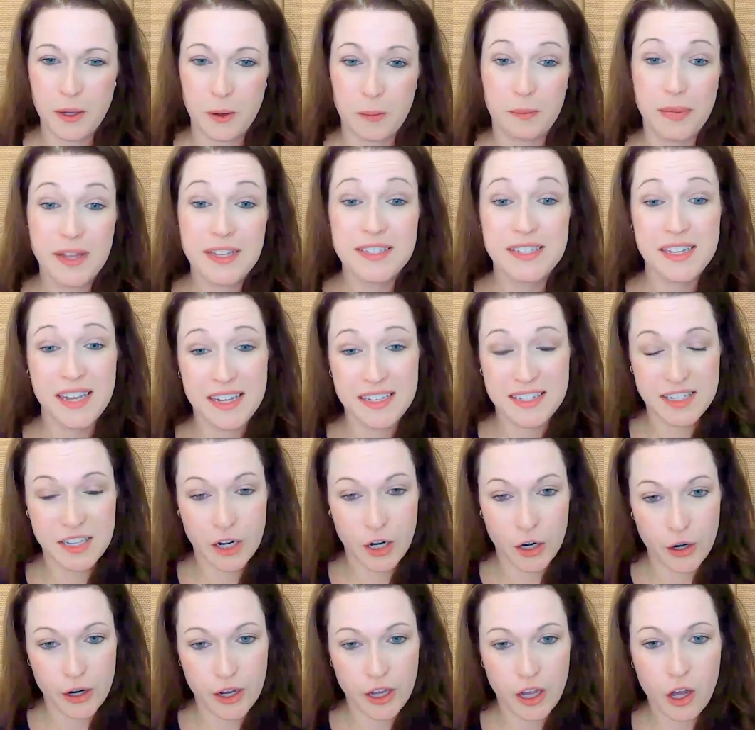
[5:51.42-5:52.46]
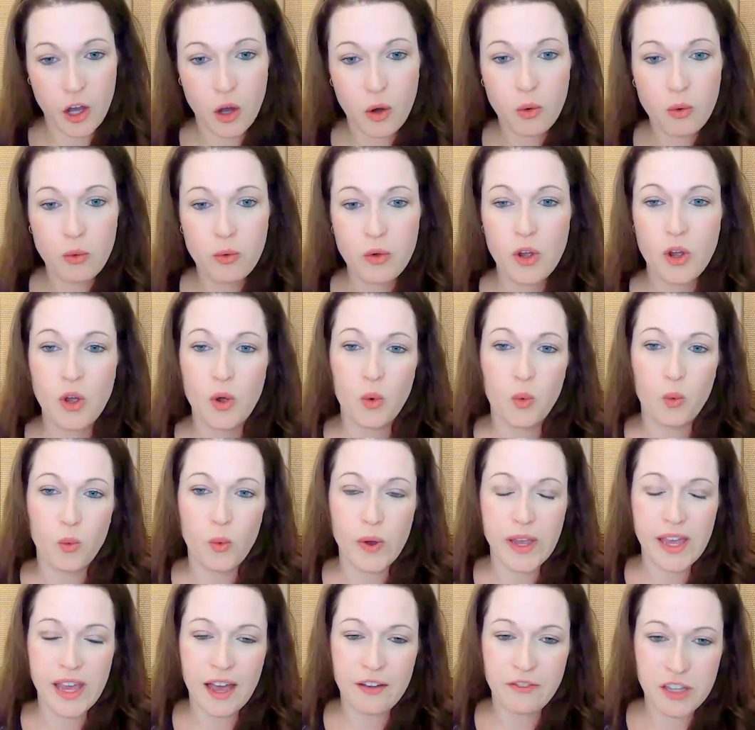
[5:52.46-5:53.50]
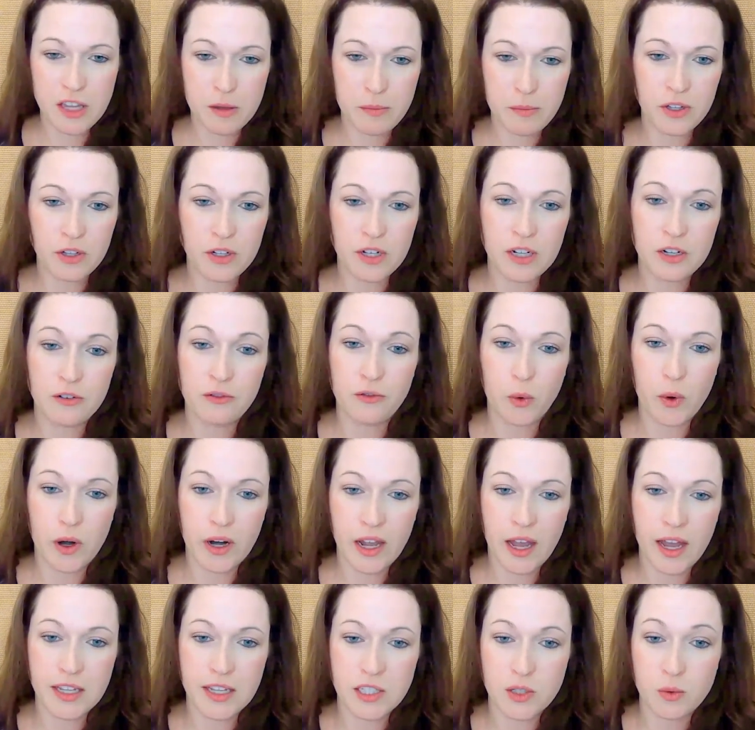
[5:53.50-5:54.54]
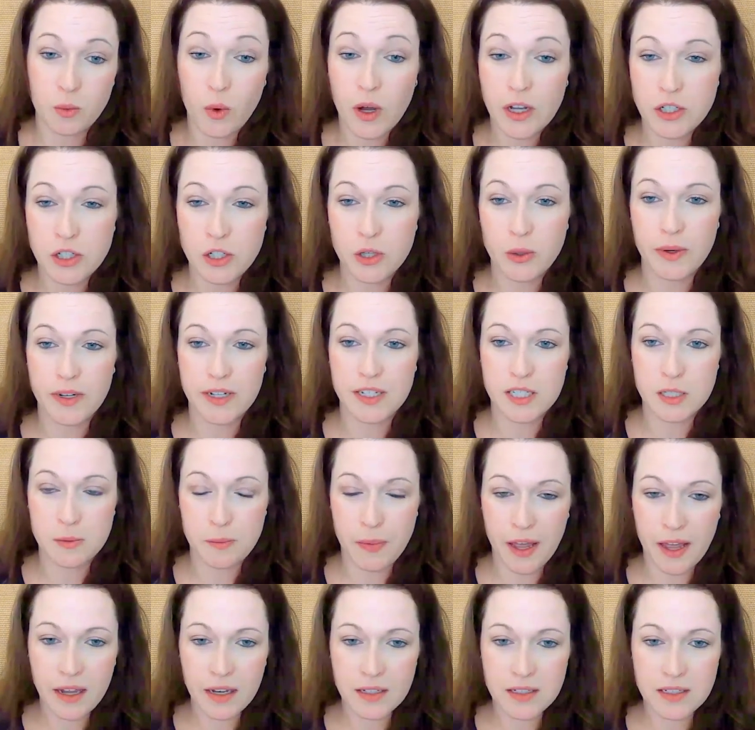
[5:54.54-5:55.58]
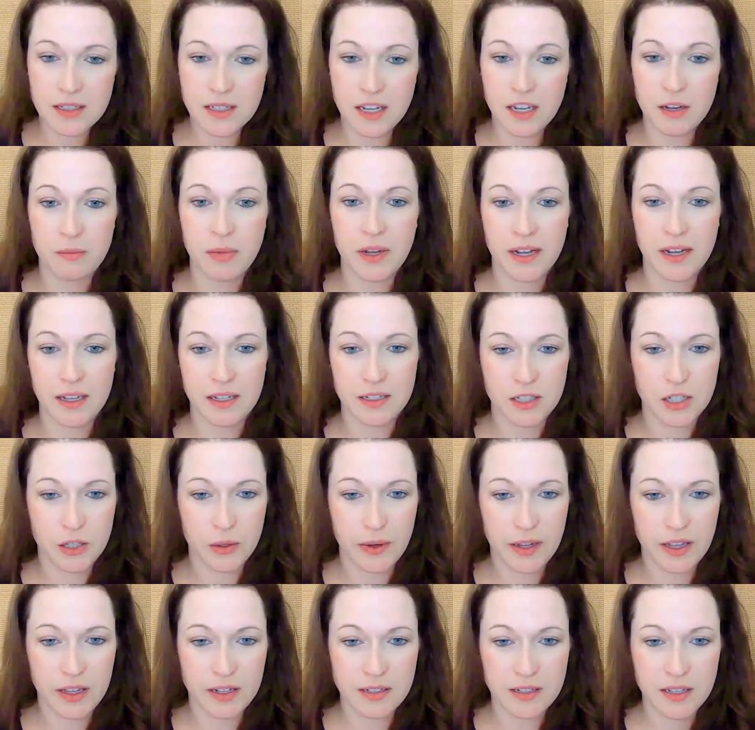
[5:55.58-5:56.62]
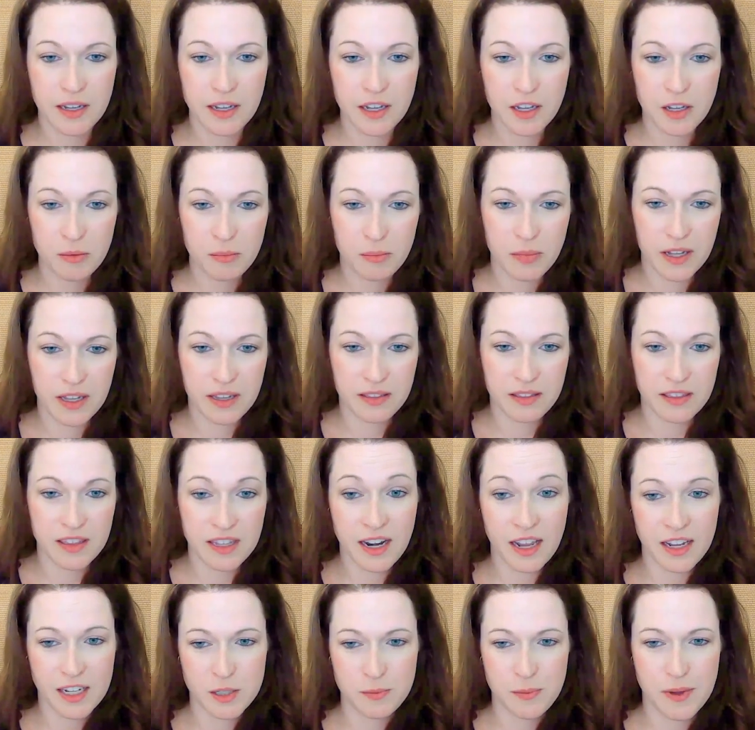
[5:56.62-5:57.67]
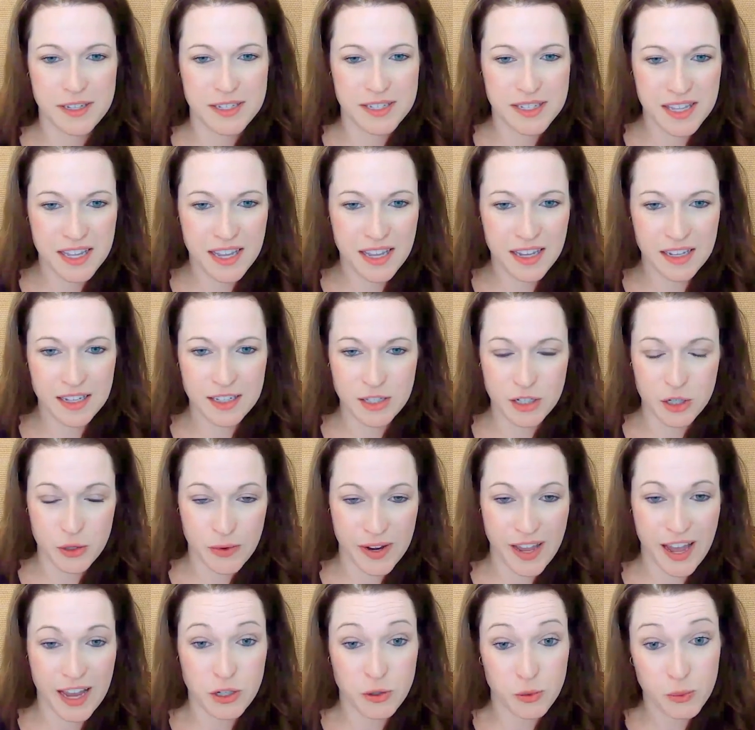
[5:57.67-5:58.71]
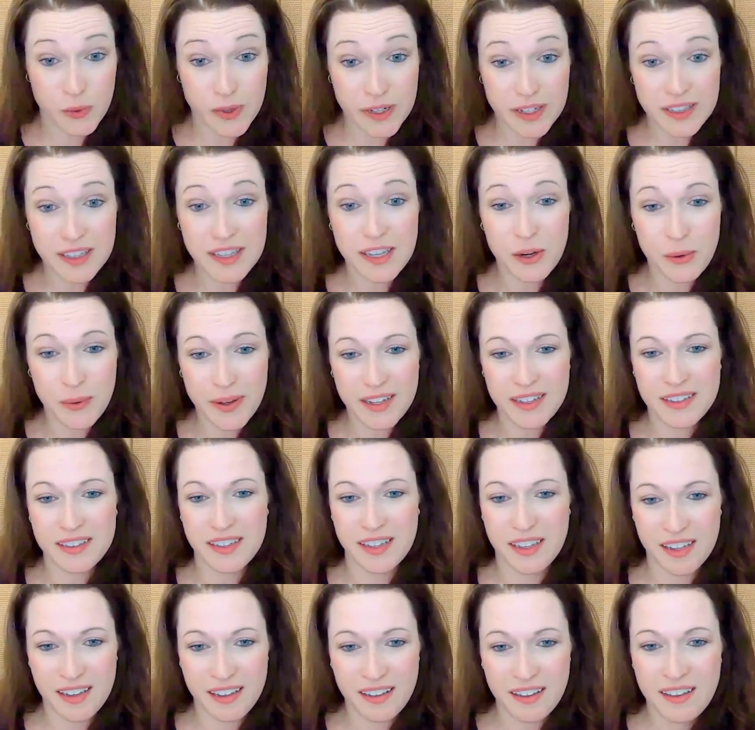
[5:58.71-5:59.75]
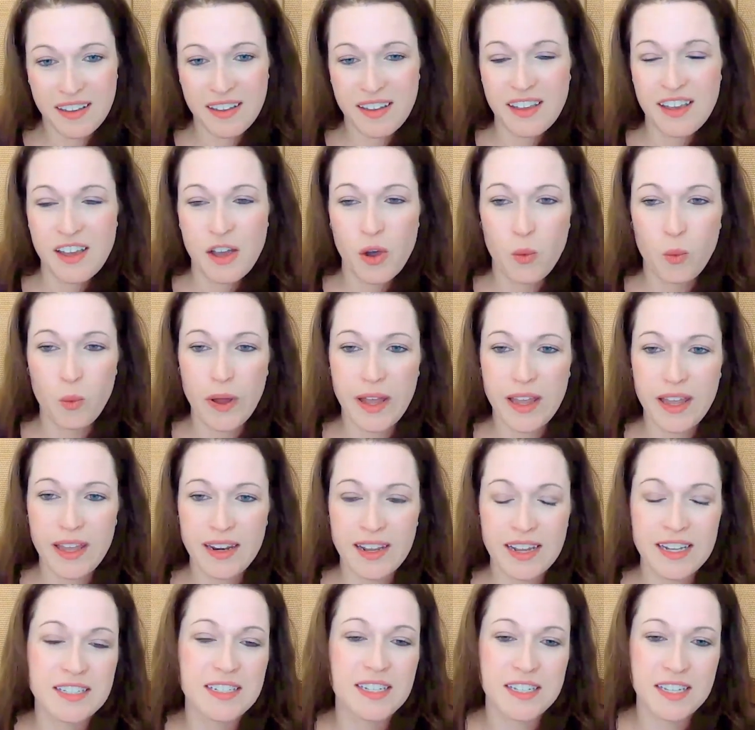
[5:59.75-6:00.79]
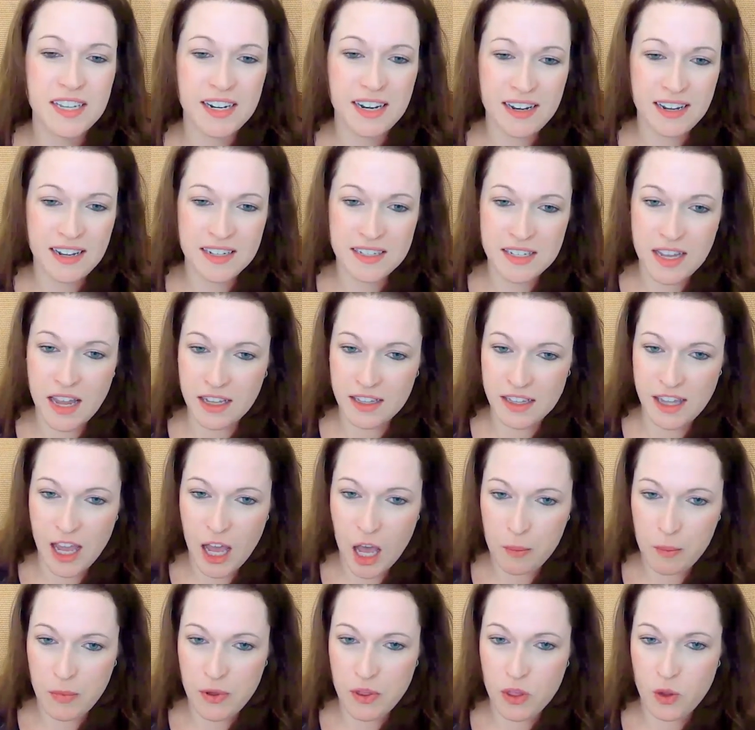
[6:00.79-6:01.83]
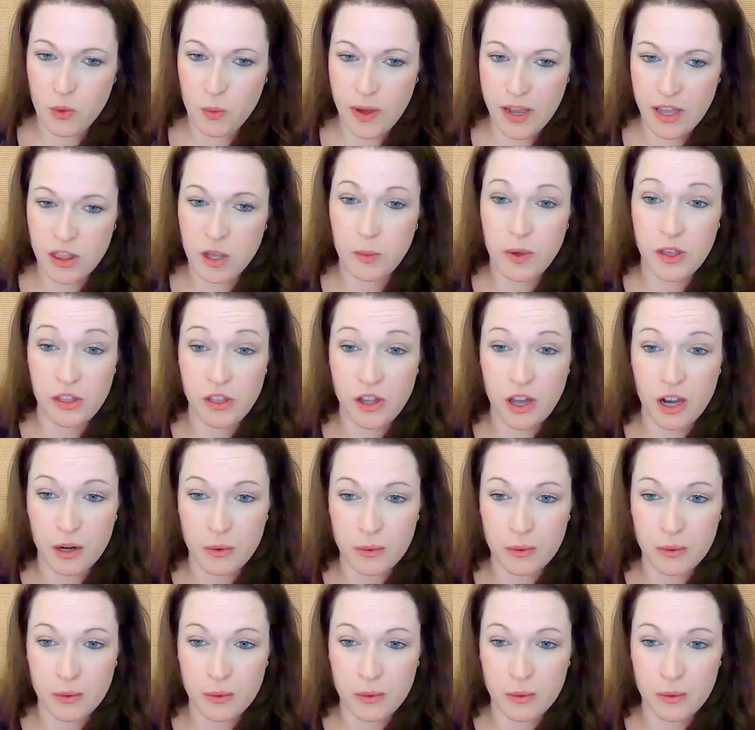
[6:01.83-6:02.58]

best case scenario, we have the ability to forecast what to expect and buy into it. But the next best thing is to react really quickly when it doesn't exactly happen the way that we thought